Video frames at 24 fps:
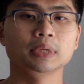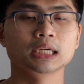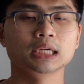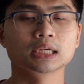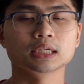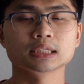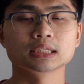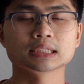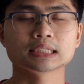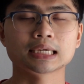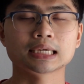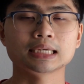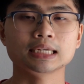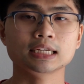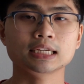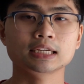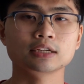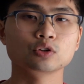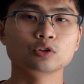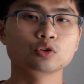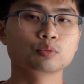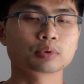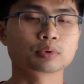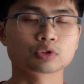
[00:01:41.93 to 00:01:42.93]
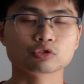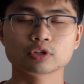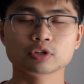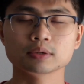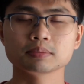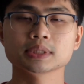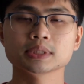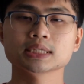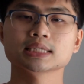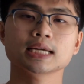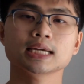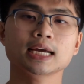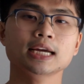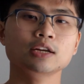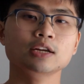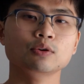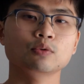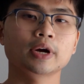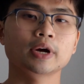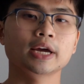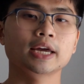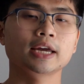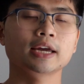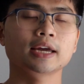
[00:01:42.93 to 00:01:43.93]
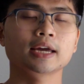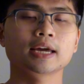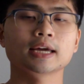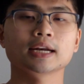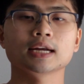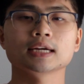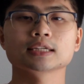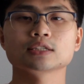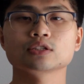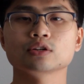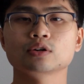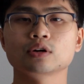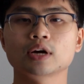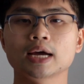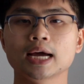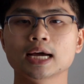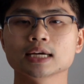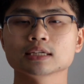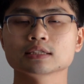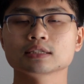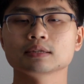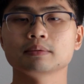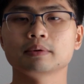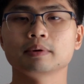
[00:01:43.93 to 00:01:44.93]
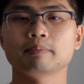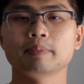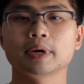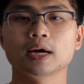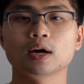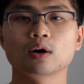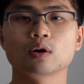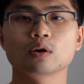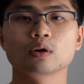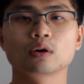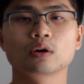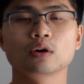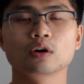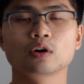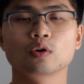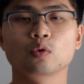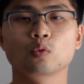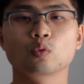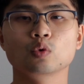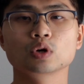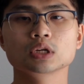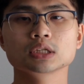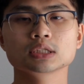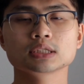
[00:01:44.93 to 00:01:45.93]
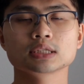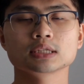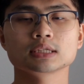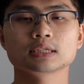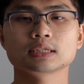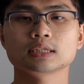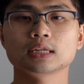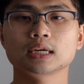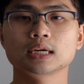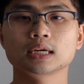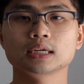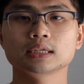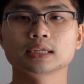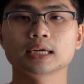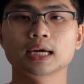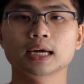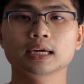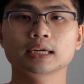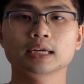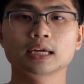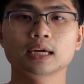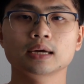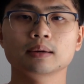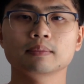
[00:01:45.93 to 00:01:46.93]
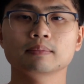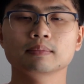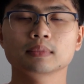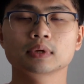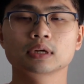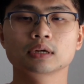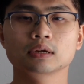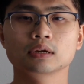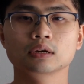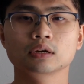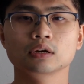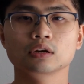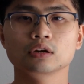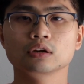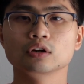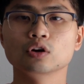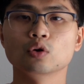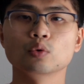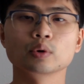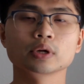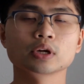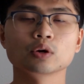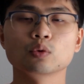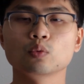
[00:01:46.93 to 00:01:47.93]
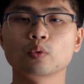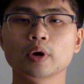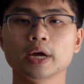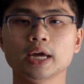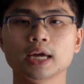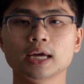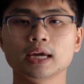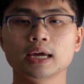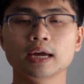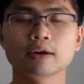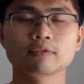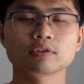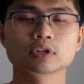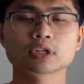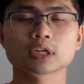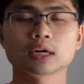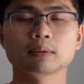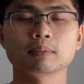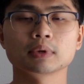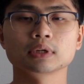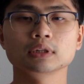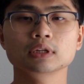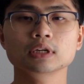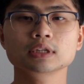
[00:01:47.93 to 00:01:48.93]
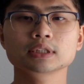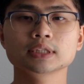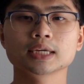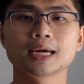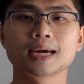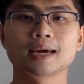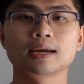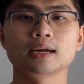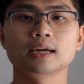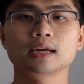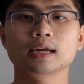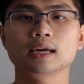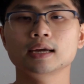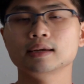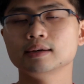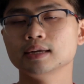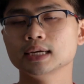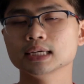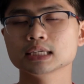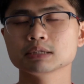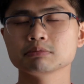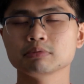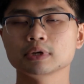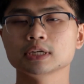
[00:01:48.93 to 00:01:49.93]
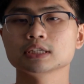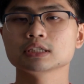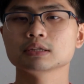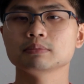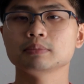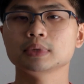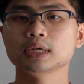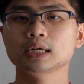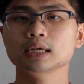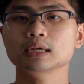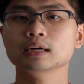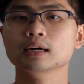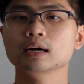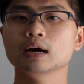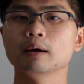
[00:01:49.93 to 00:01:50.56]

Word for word: because I needed new prescriptions anyway. And I asked them about what is this thing that kept going away every time I looked at it. And they explained to me